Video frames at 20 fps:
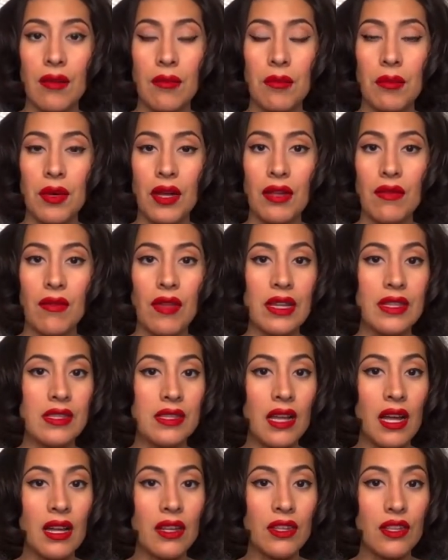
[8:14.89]
But that's
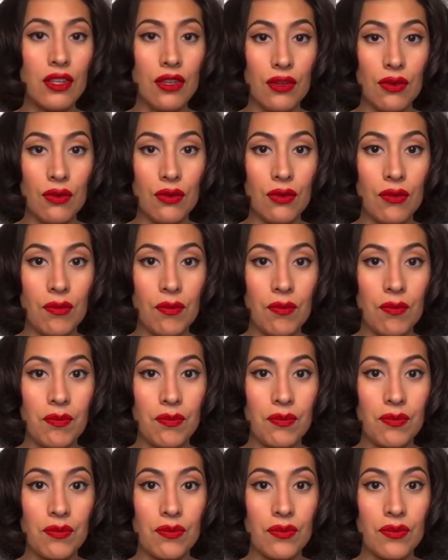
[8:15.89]
not you,
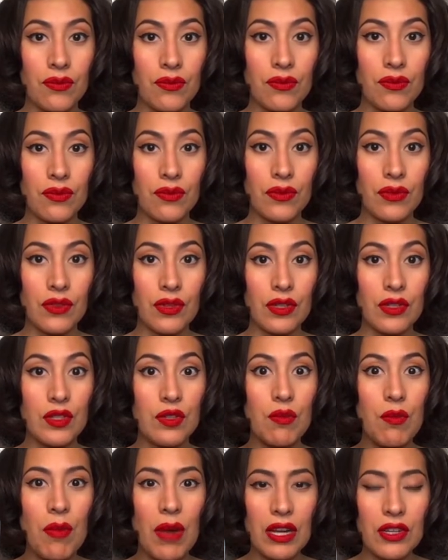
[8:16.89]

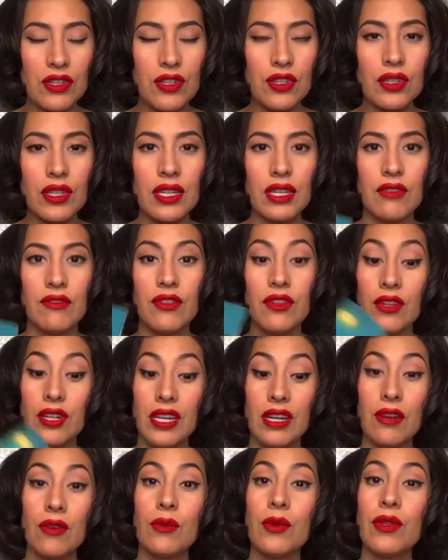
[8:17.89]
especially if you're
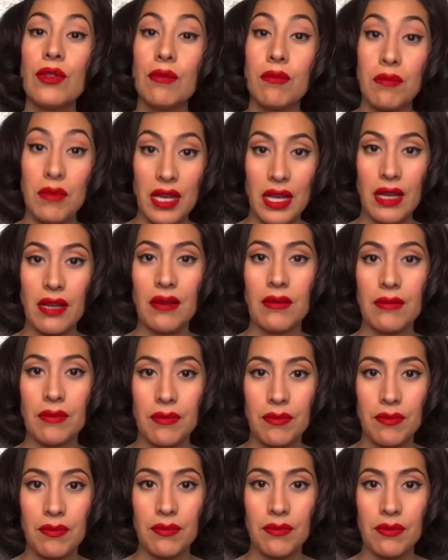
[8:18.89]
here with me,
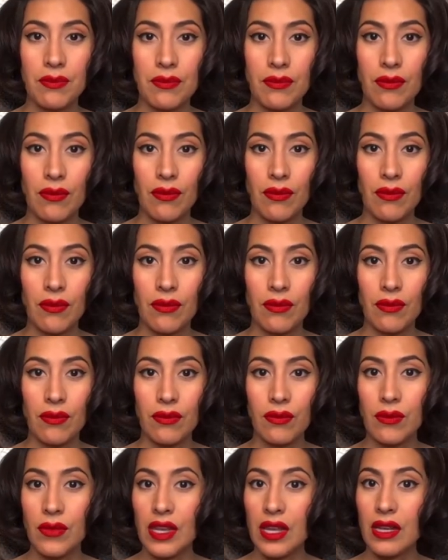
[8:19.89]

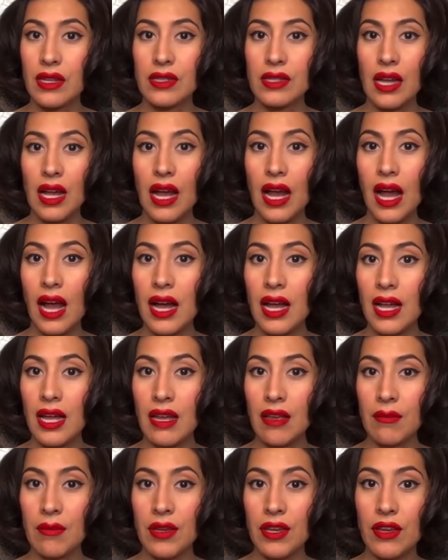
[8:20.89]
because
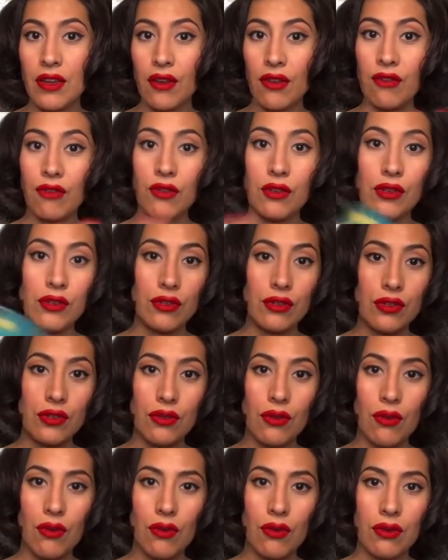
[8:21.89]
I'm here for your
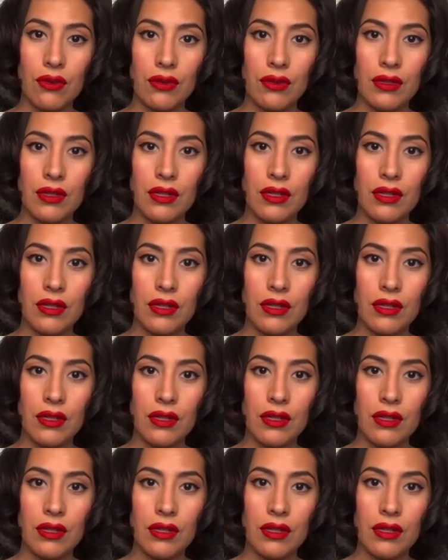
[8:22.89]
soul.